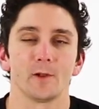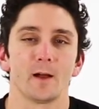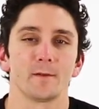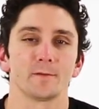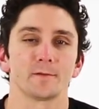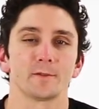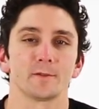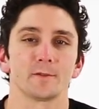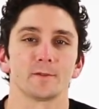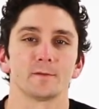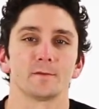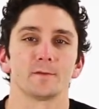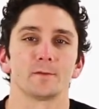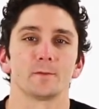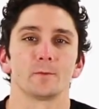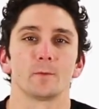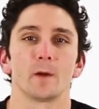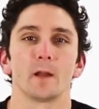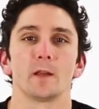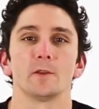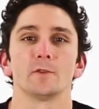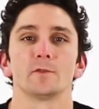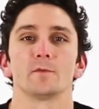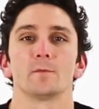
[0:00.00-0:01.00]
Officer for
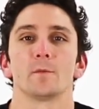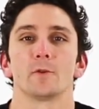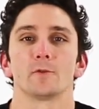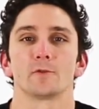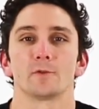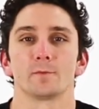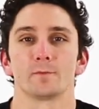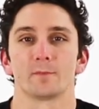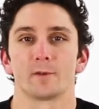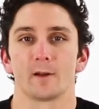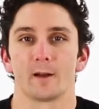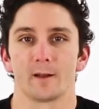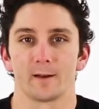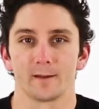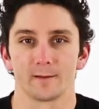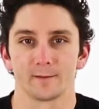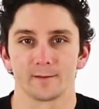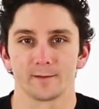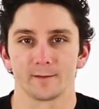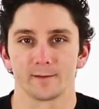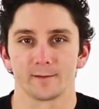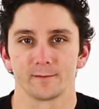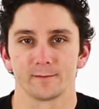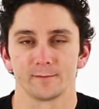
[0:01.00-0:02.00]
Range of Motion
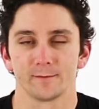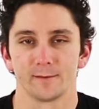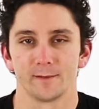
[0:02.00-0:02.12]
Products.